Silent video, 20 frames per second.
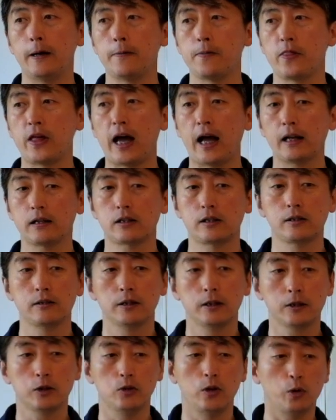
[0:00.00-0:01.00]
that
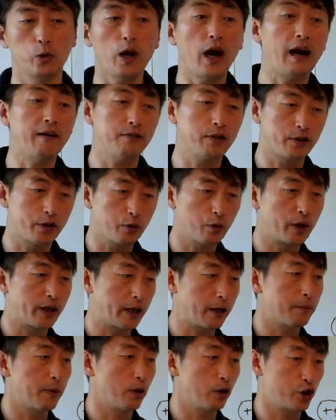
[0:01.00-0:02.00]
you have a theory
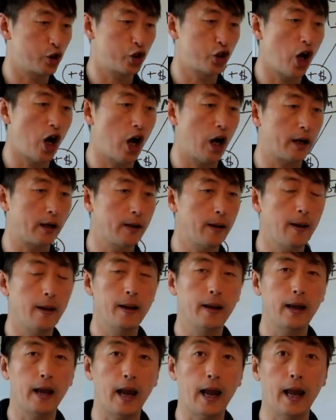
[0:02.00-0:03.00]
about stock
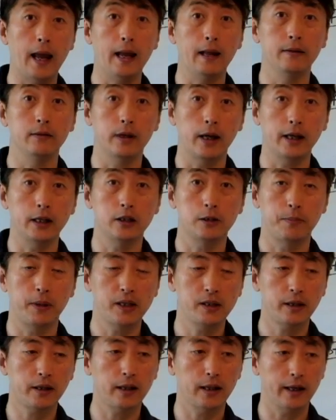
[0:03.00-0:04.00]
and it's
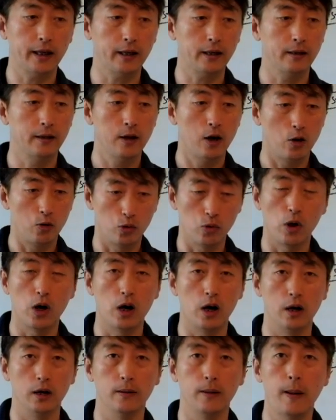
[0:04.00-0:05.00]
basically
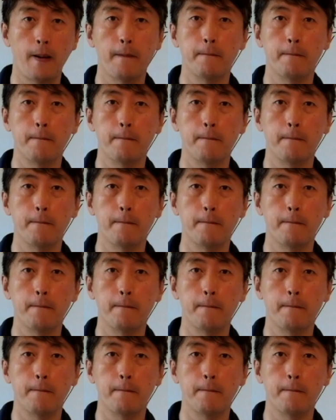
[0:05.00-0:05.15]
wrong,